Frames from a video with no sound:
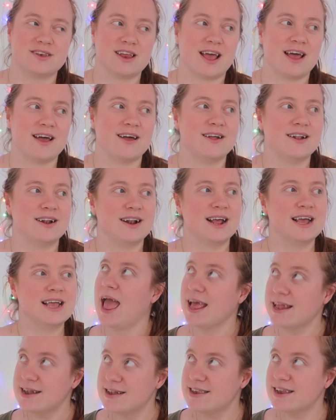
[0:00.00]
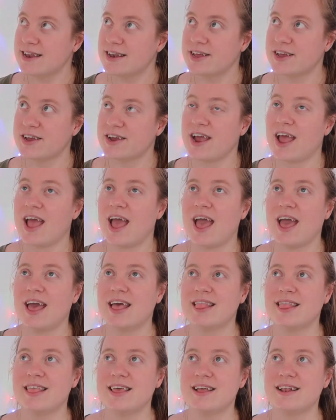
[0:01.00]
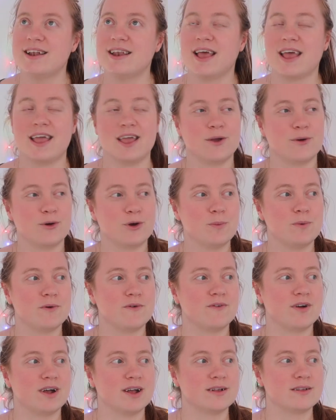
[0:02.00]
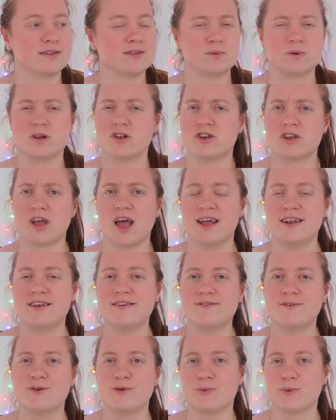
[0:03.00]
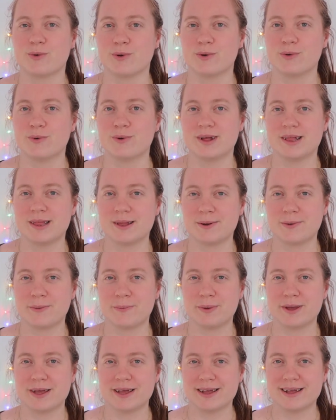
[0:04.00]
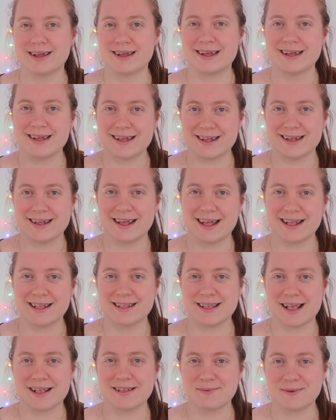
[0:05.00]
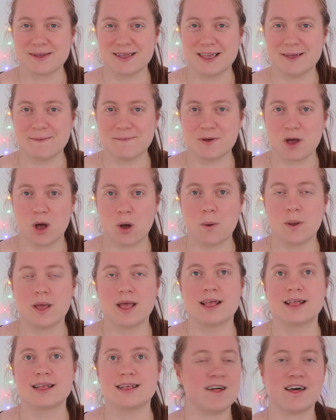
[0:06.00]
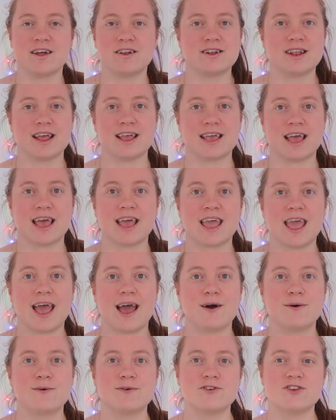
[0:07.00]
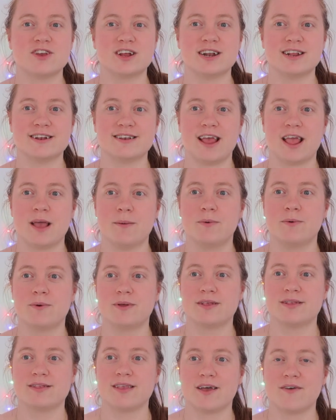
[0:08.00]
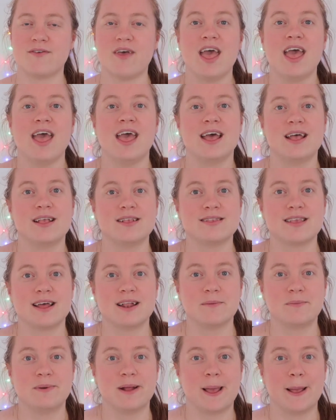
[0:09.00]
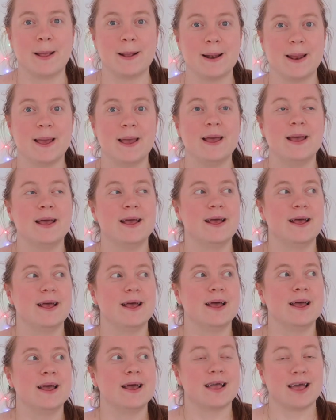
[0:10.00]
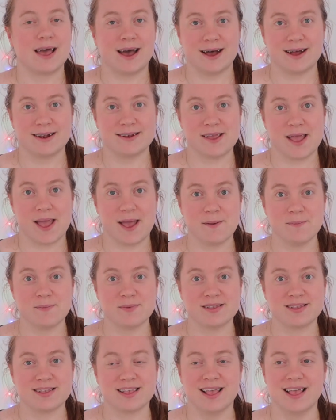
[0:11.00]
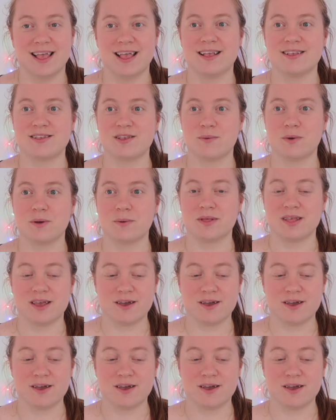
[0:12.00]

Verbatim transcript: down, had dinner, and then a group of us, which kind of grew a little bit, as, as we keep going, found like a couch and a table and stuff and started playing card games. So we were